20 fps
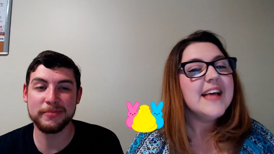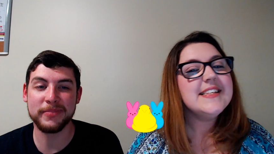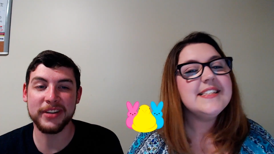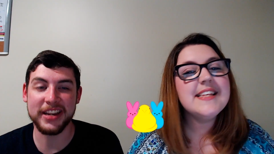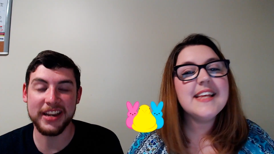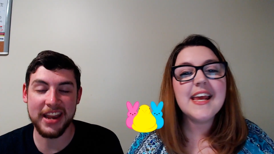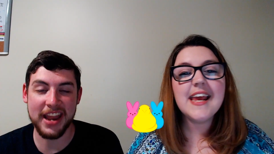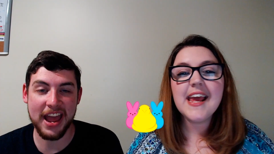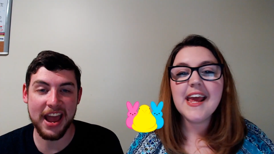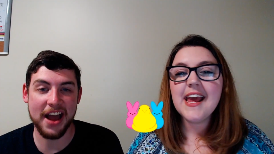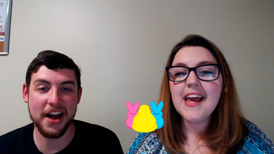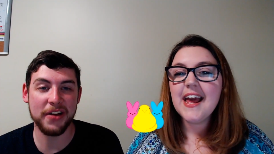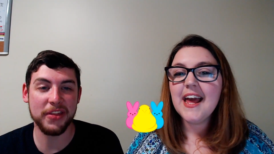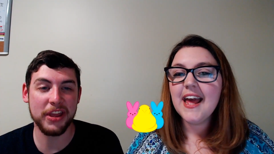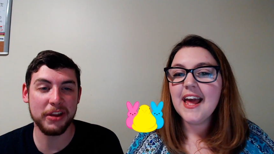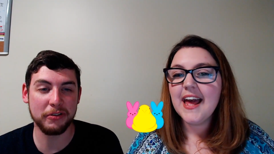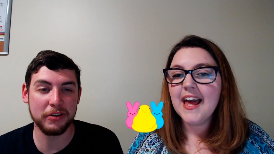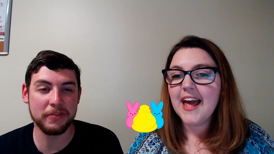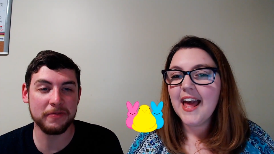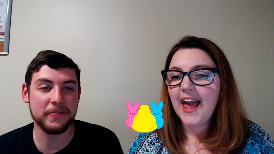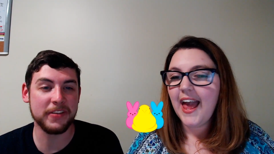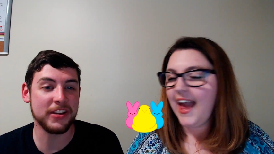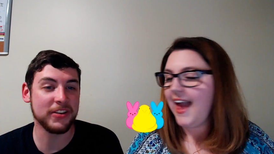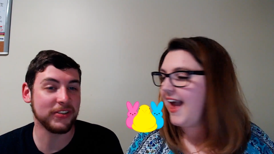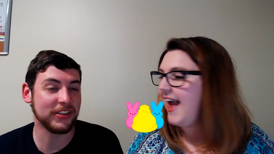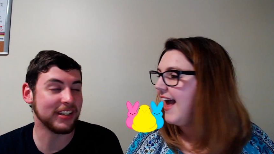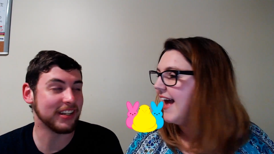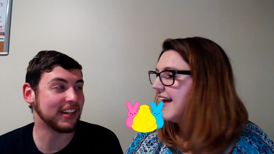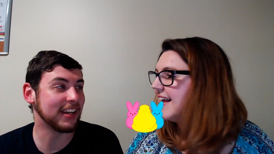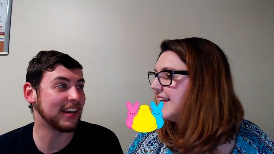Speaker 1: but see, now they revealed
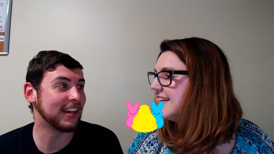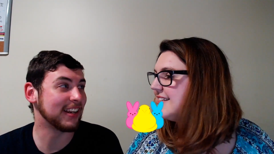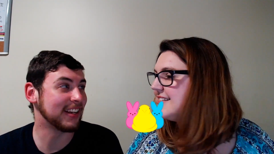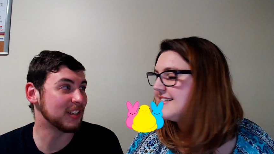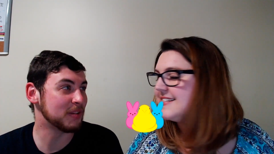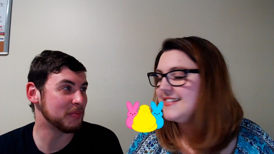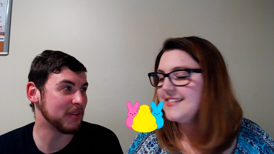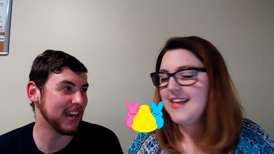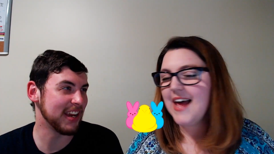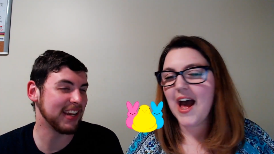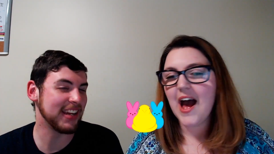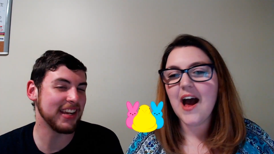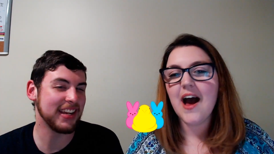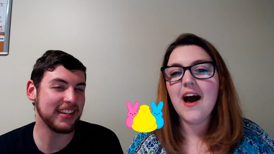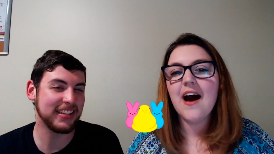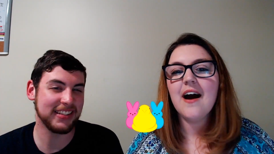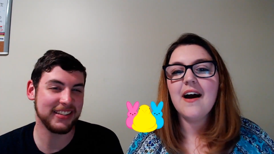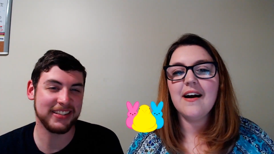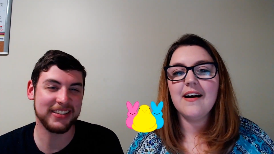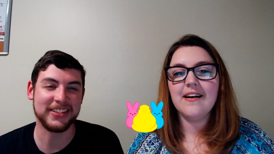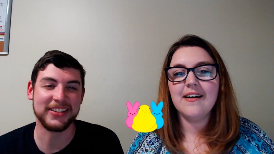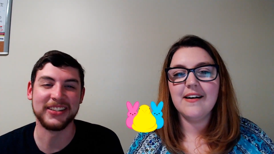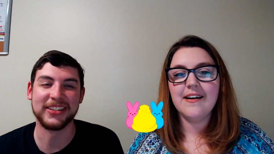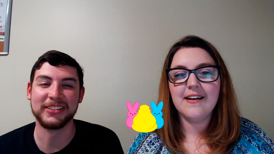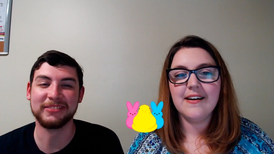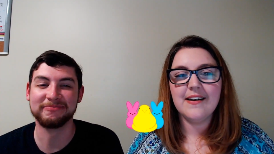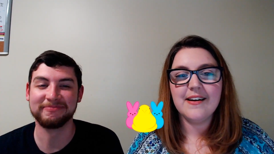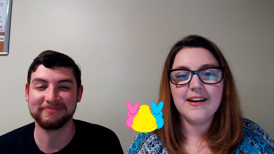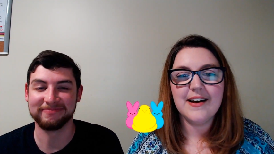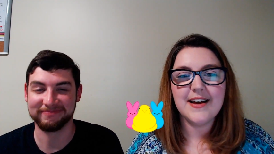it, and it's pancakes and
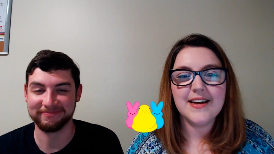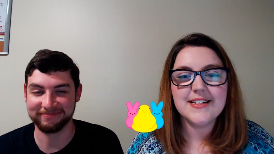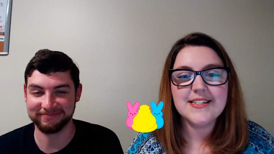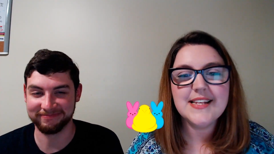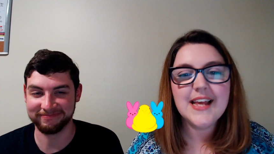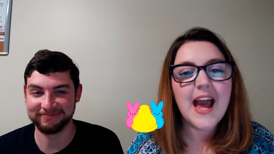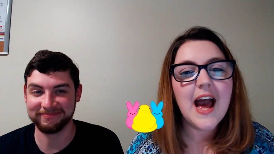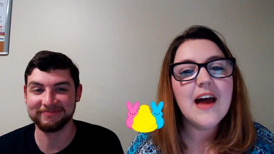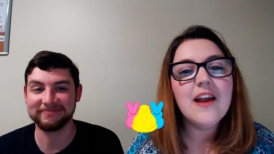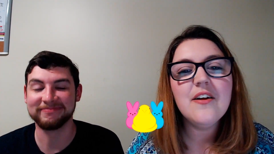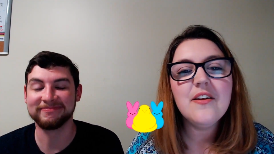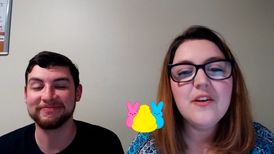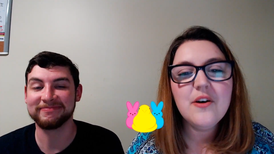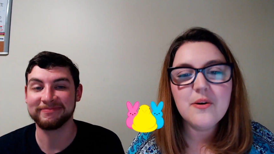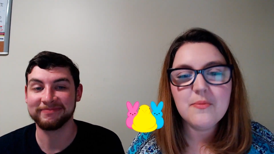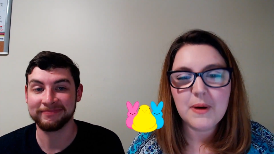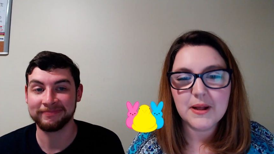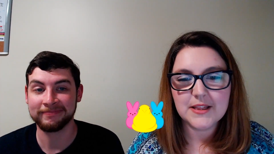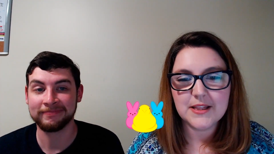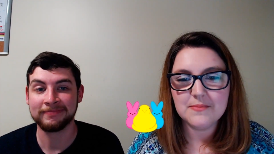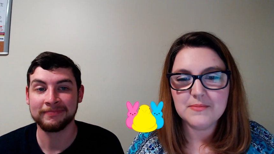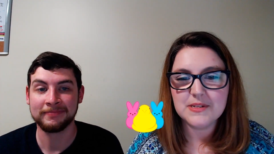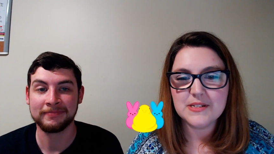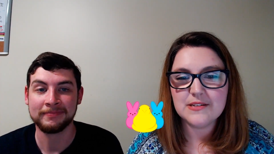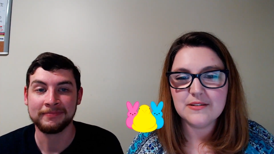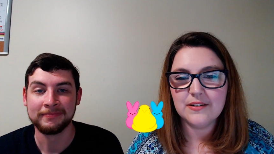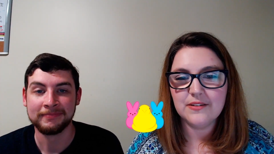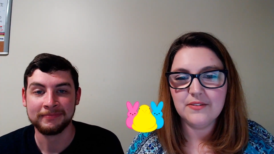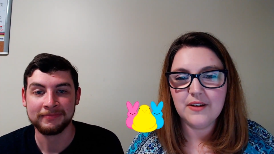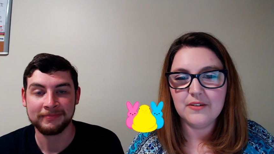
Speaker 2: ah, syrup. See, I don't know about the
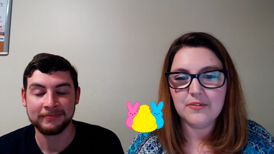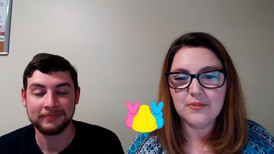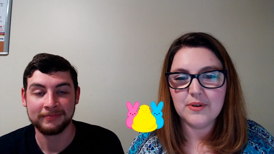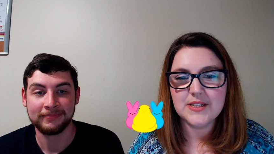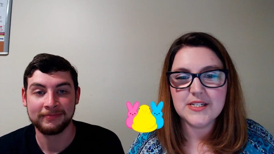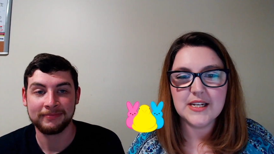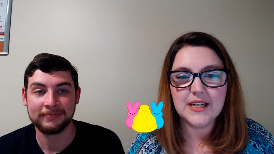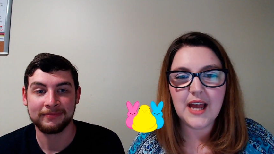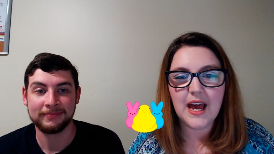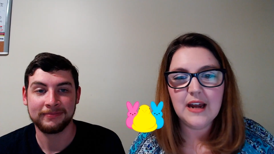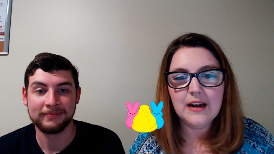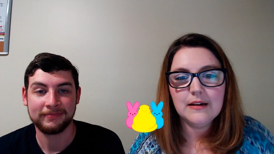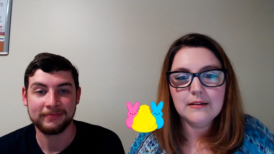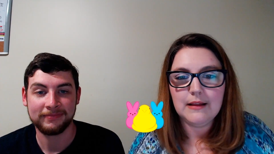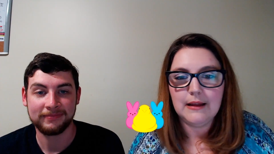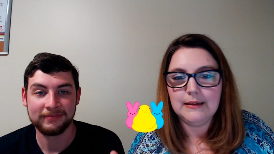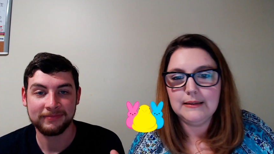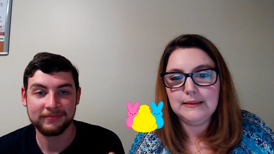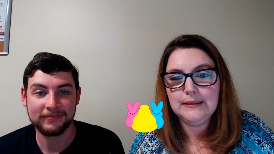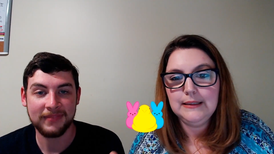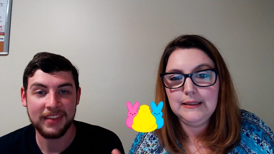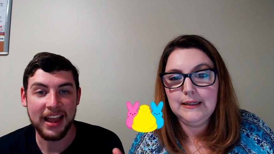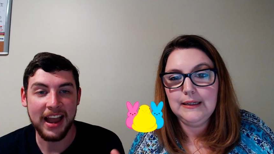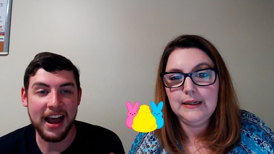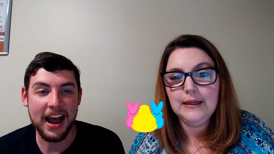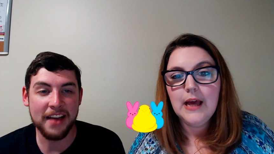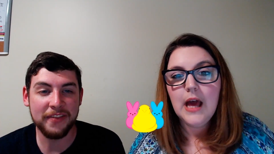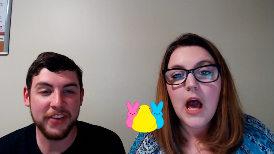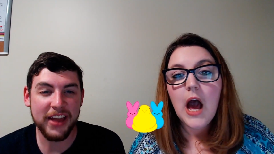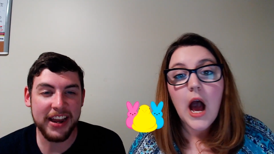mystery flavor ones. I kind of like, yeah.
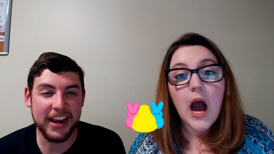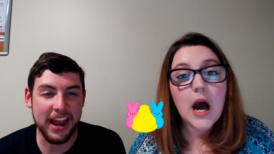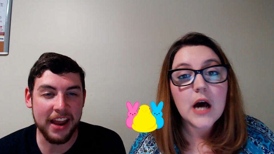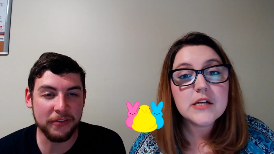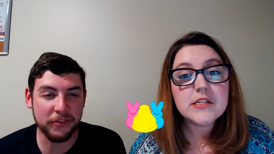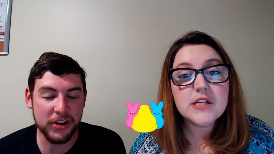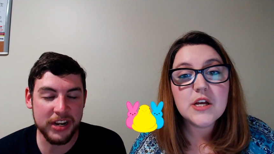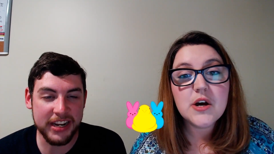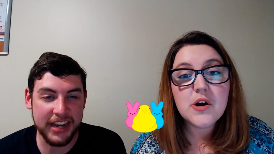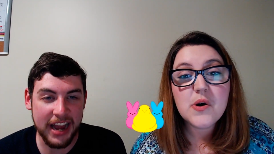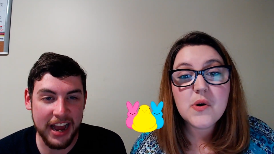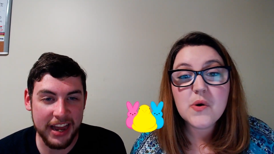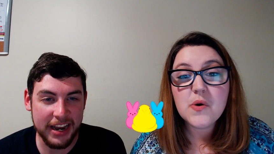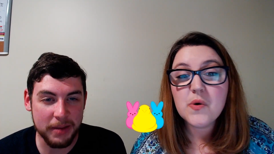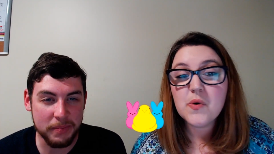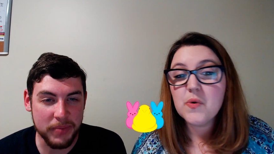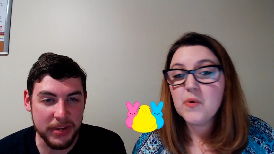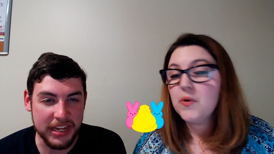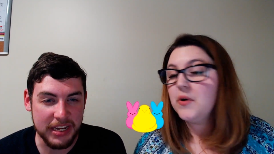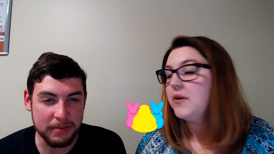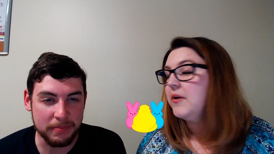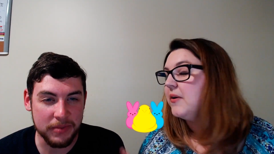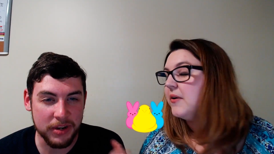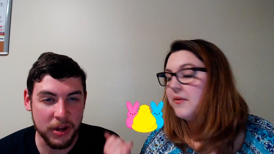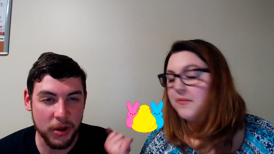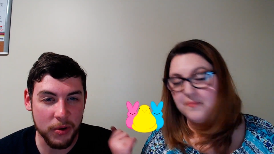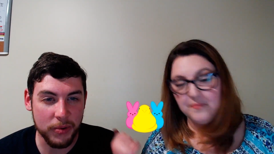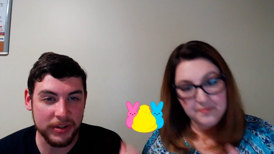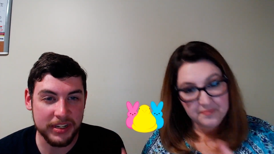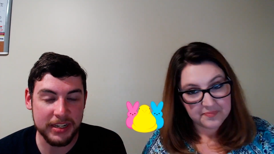I've had also, every kind of peep
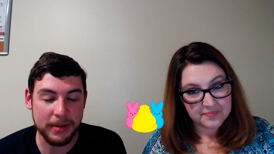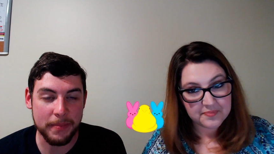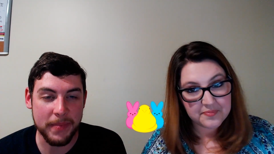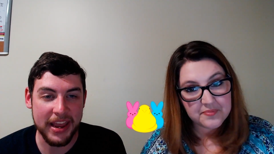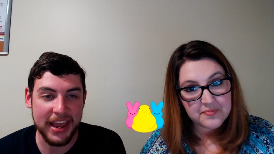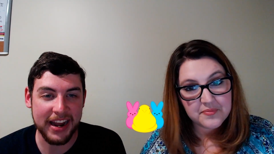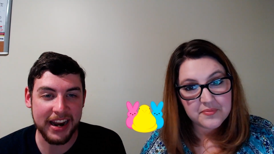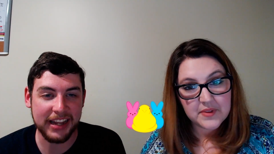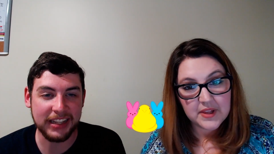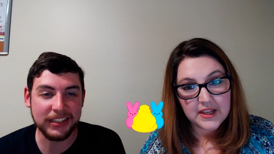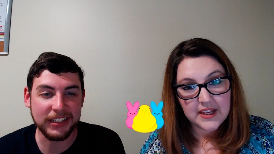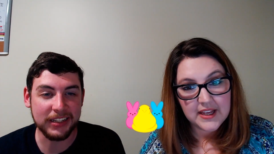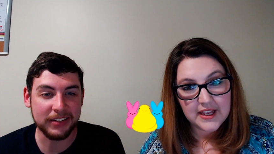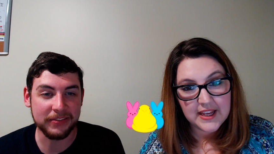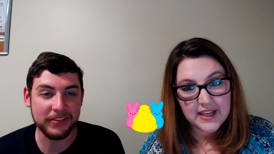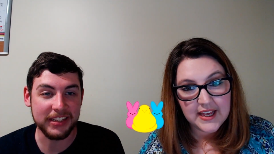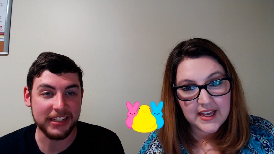
Speaker 1: known to man. I love